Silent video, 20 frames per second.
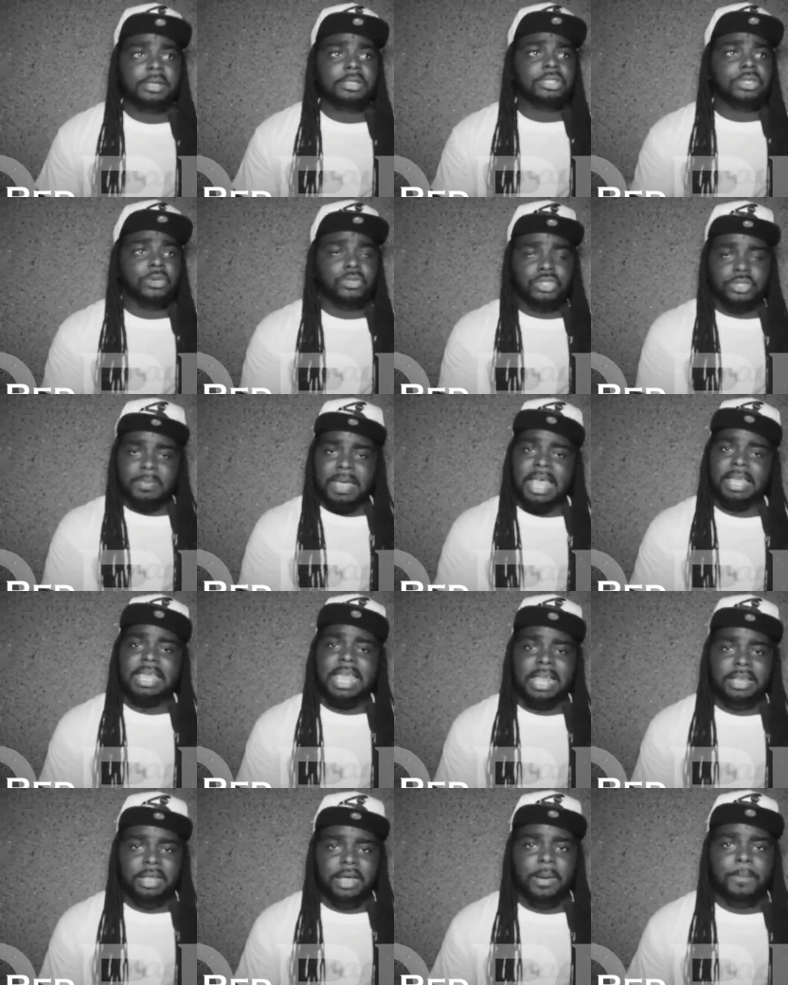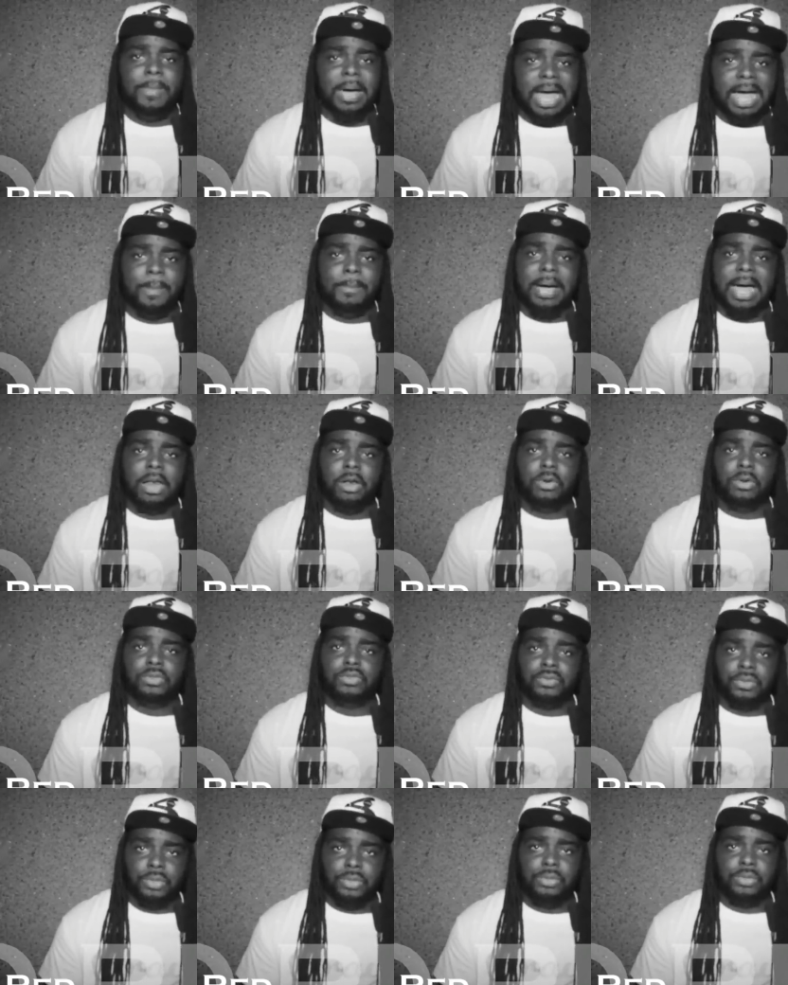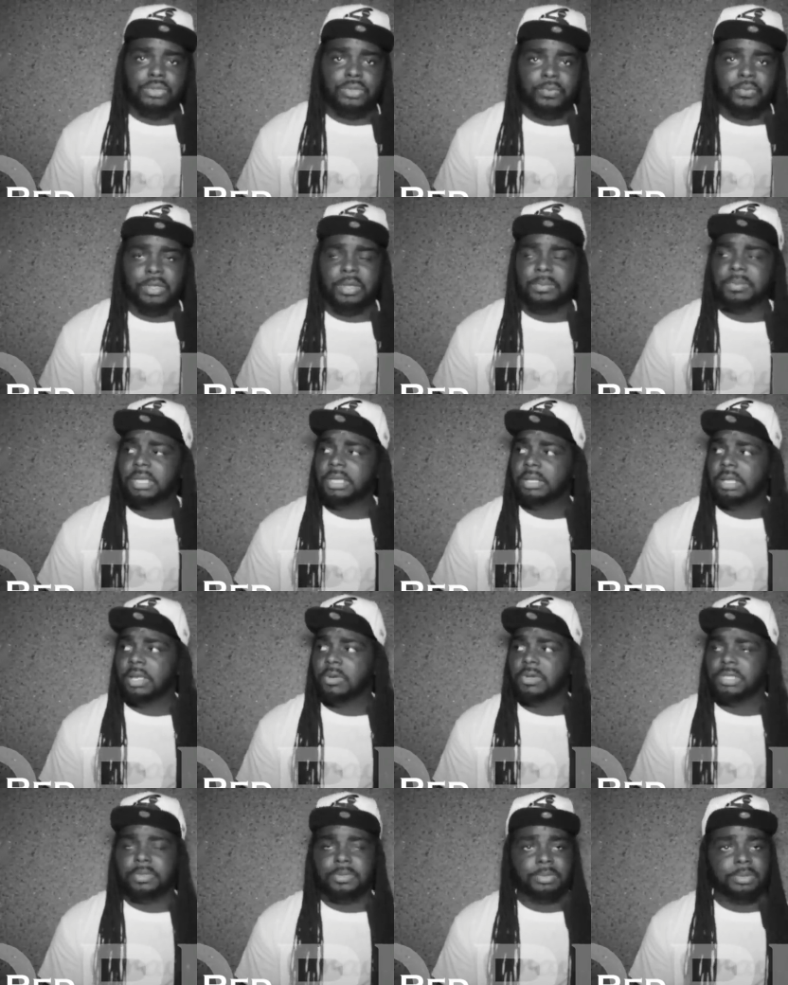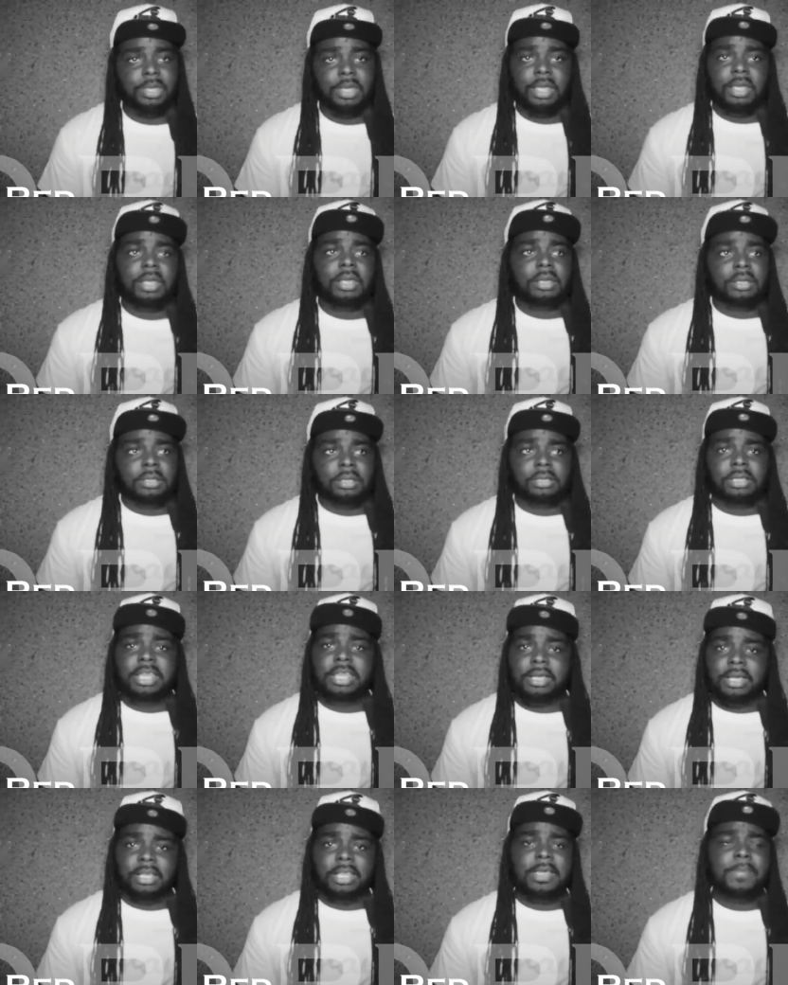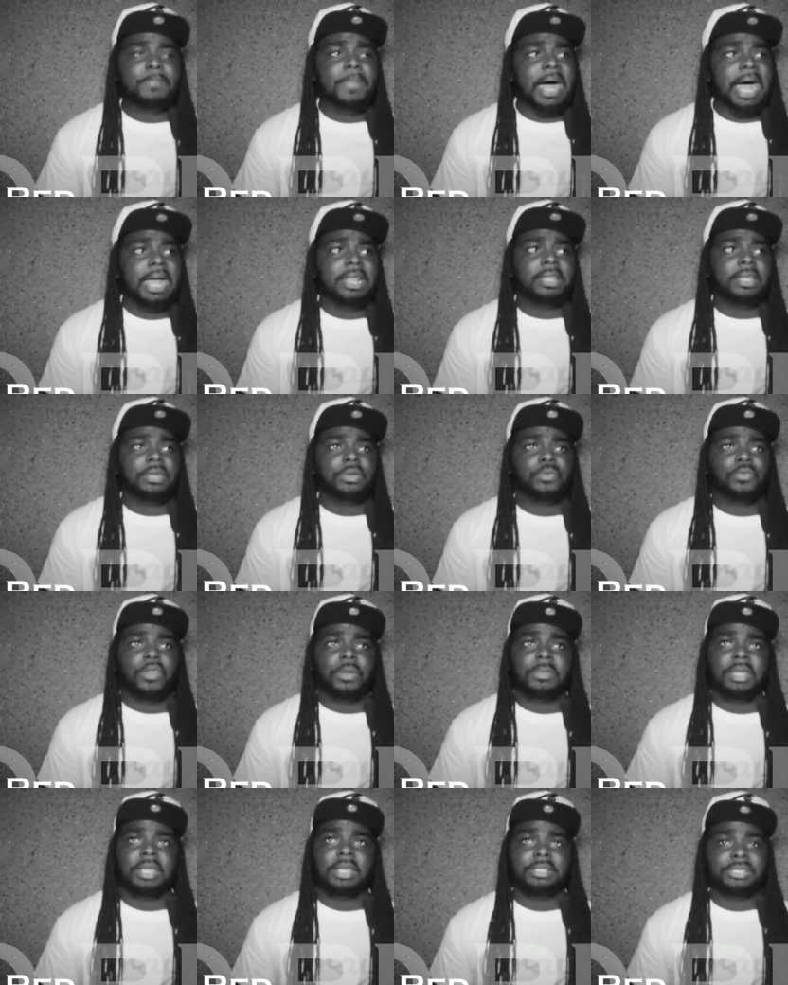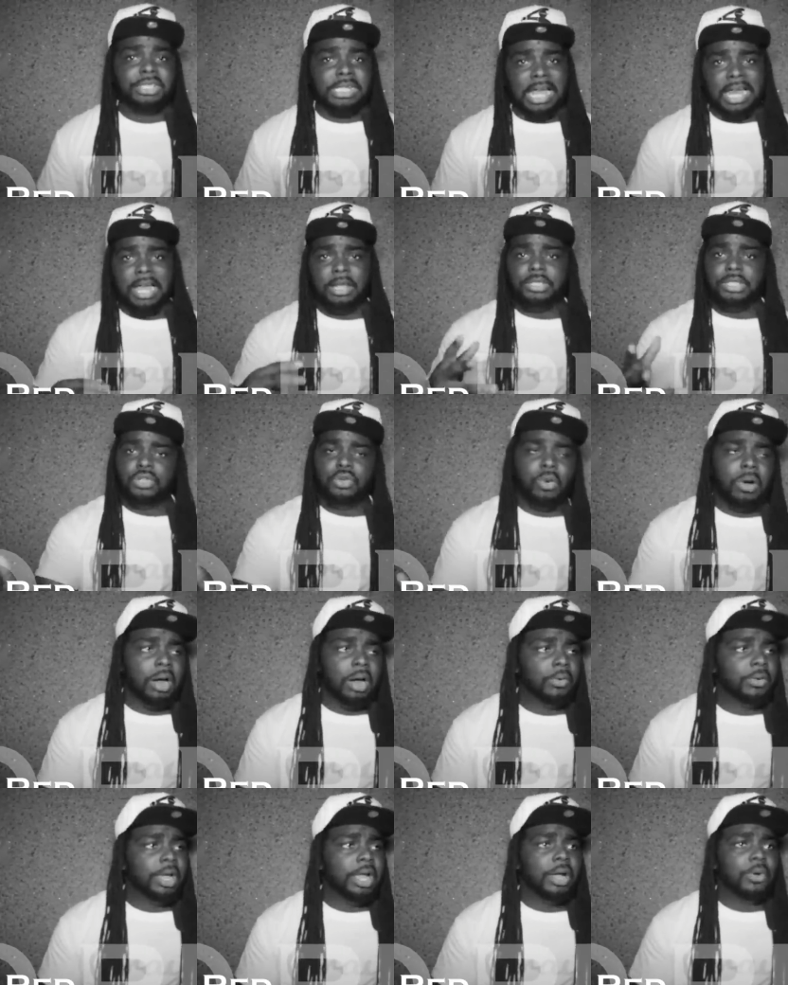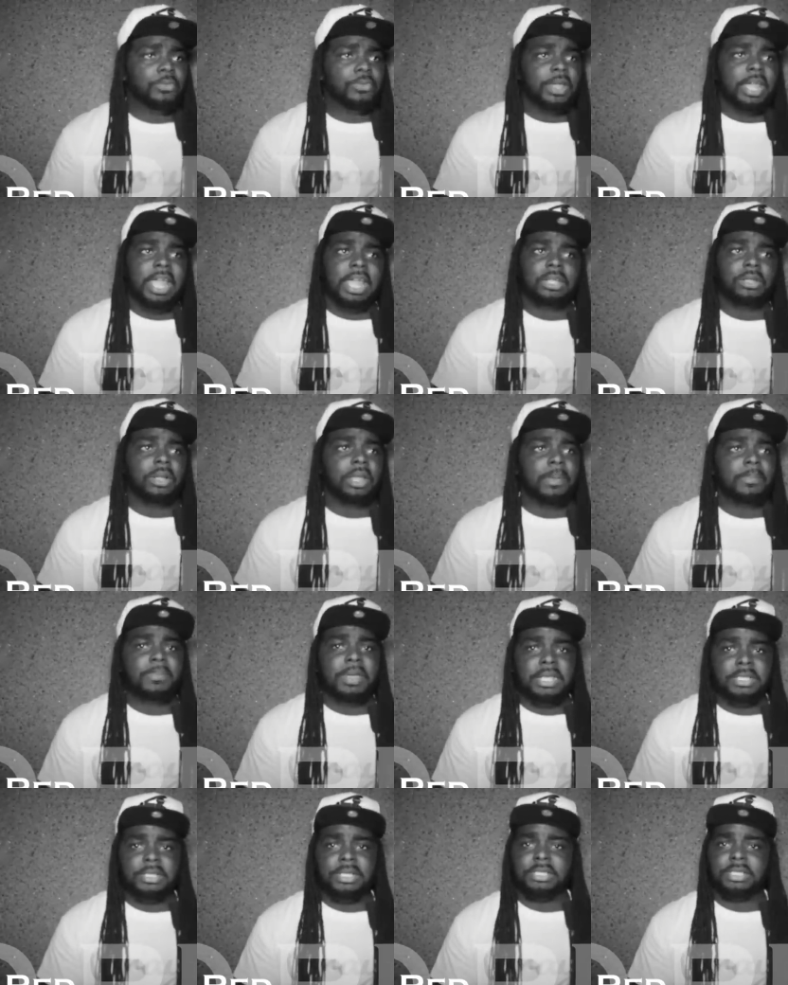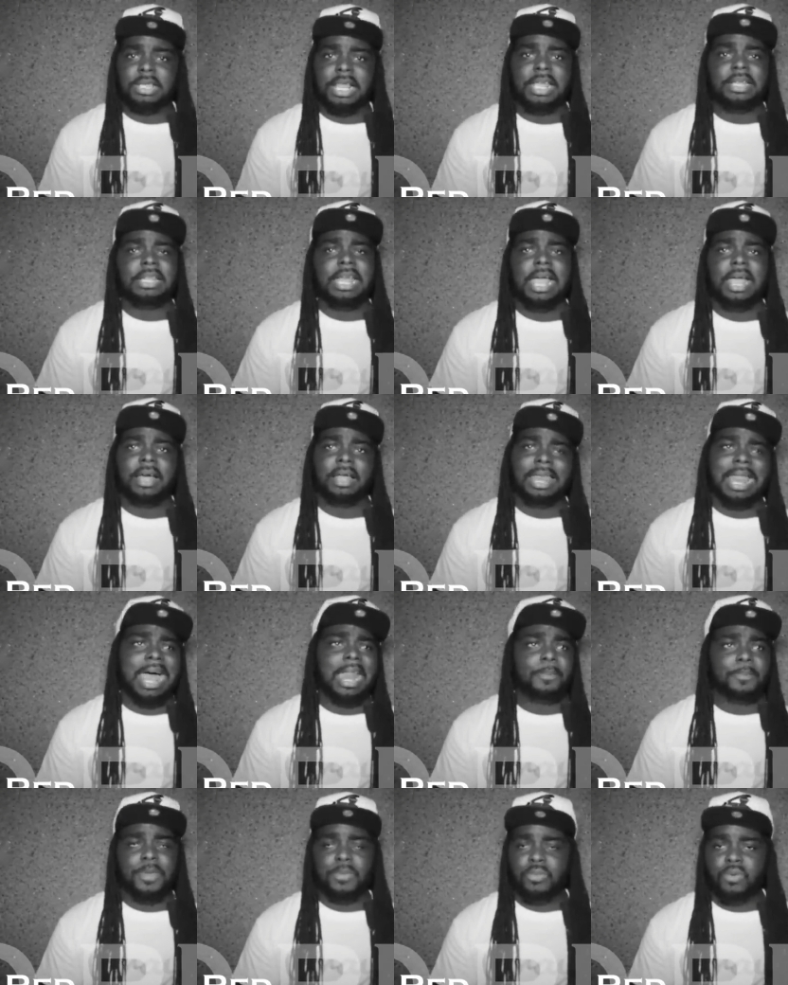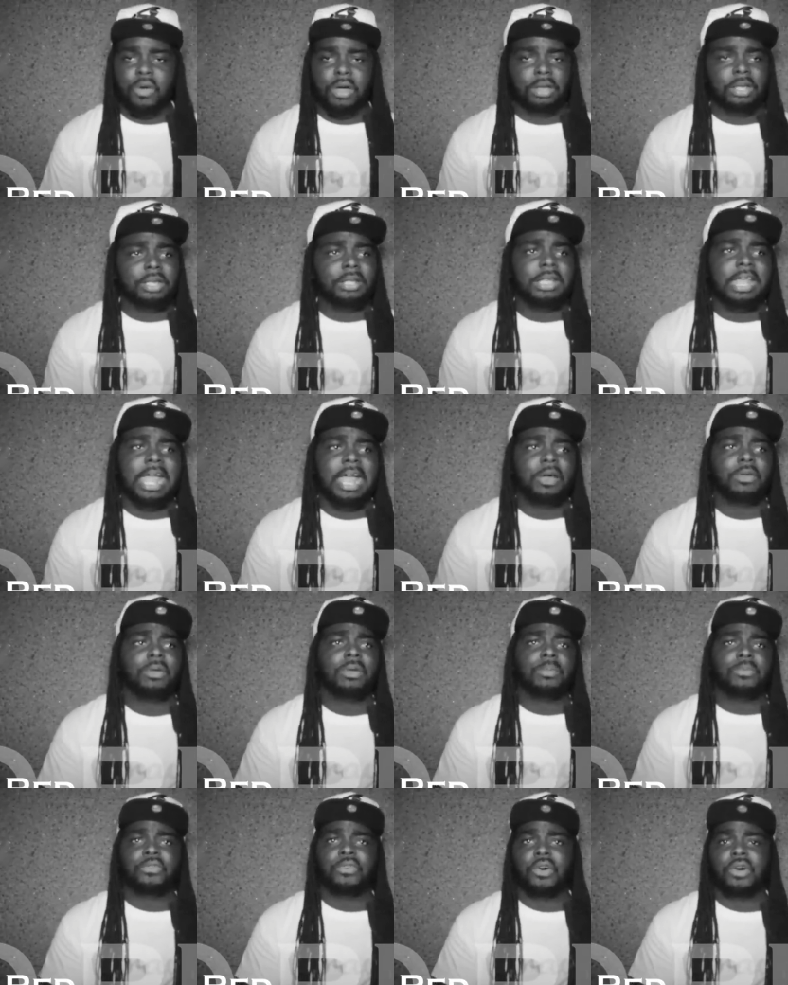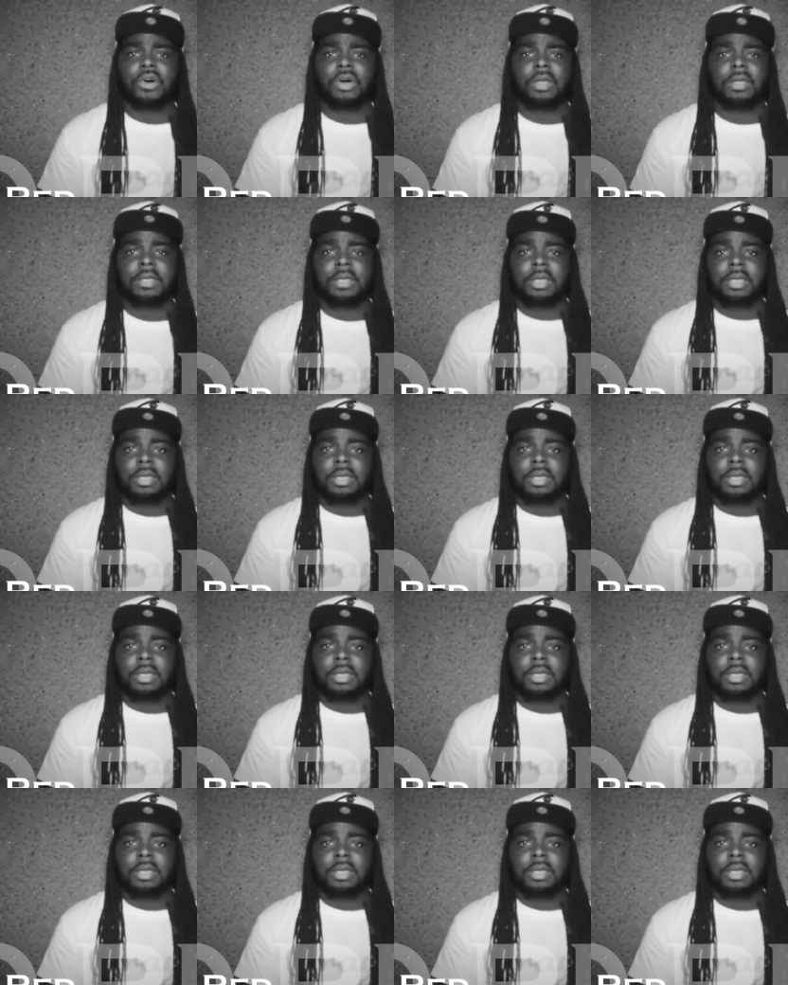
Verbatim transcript: So Smack had to abide by those rules. You feel me? It was legally binding, you feel me? And shout out to URL for handling business like that. A lot of people gonna look down on them for it,